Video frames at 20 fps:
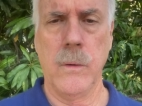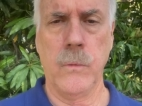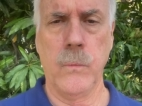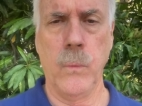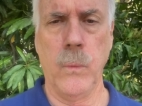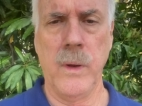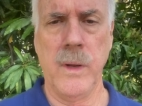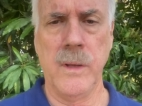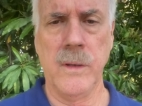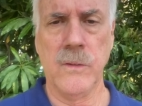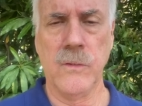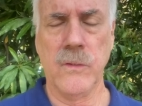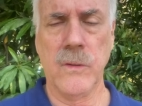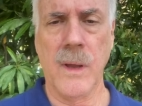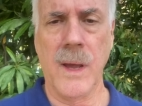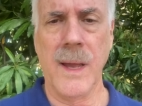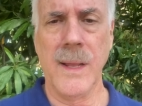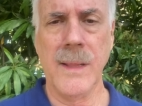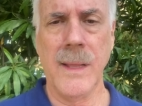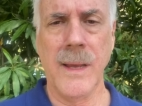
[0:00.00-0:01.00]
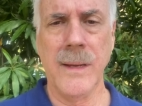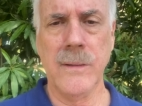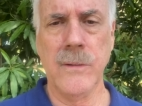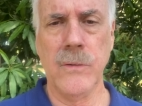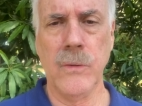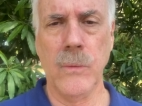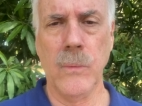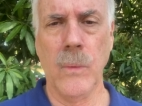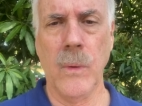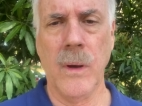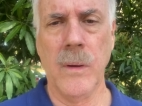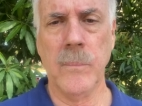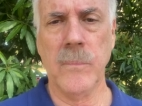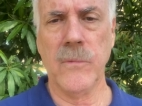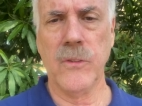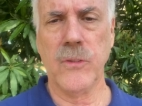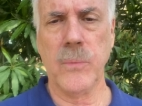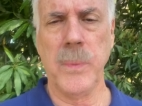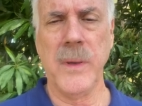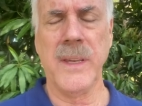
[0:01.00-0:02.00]
Greetings. I'd like to
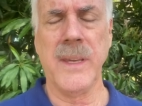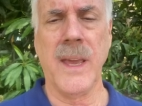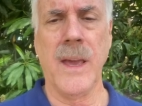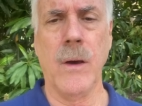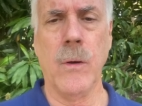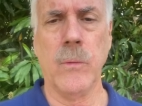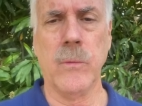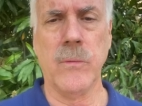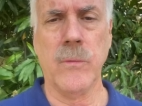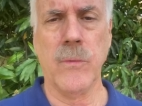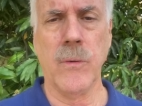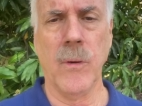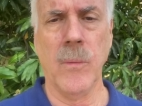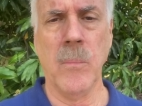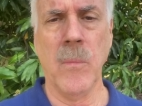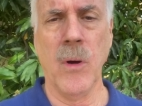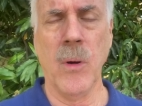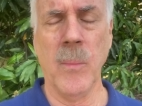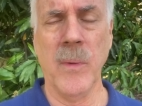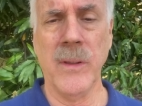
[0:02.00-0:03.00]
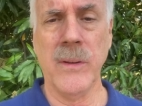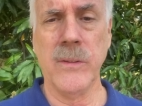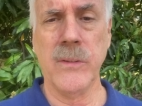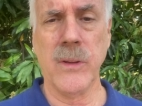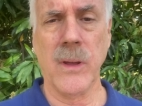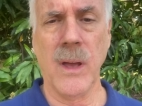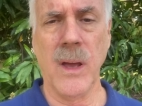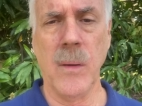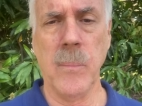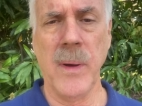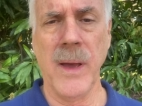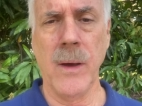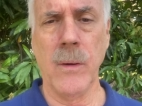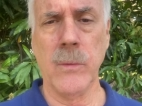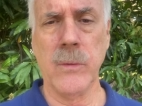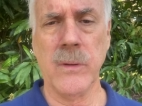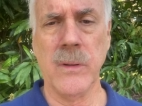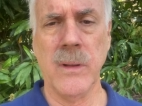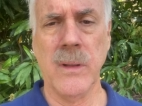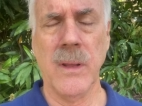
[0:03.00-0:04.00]
speak out for a moment
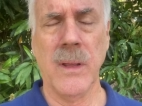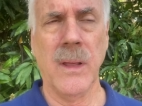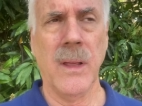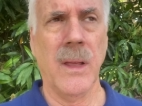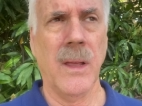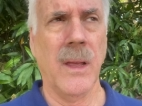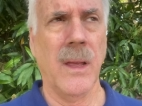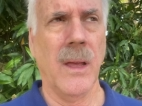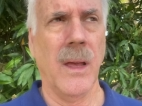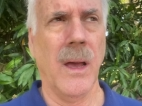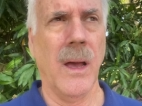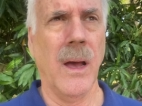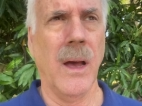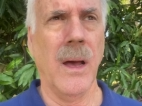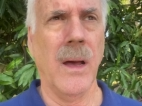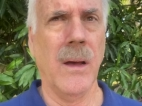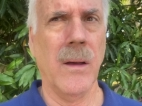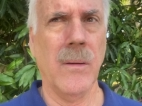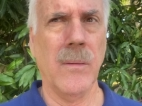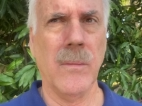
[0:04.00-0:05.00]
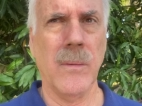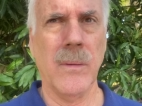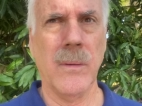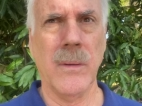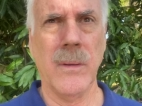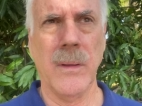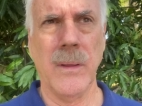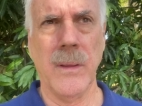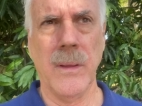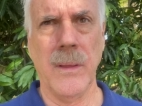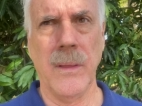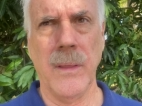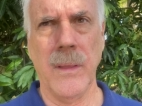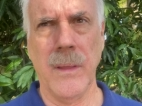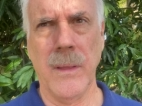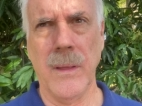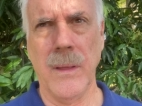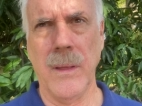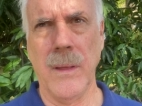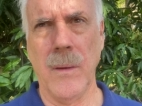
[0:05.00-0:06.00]
about
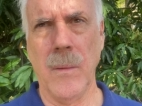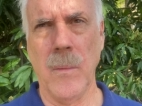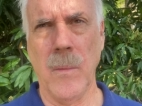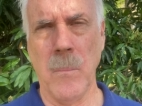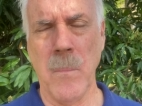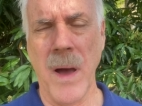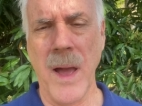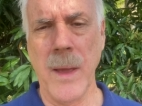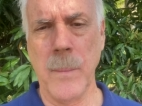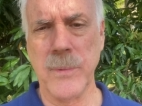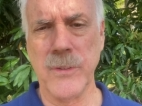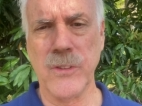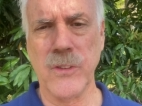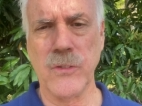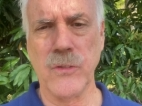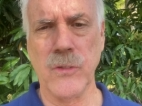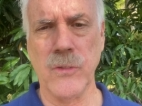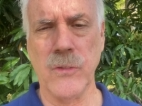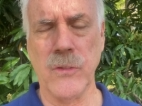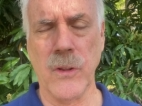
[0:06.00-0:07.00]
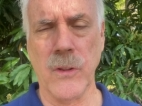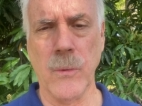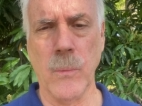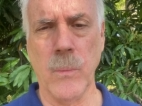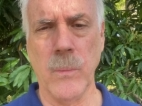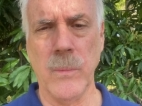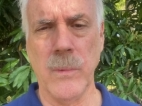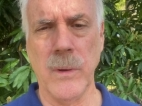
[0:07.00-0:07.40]
my opposition to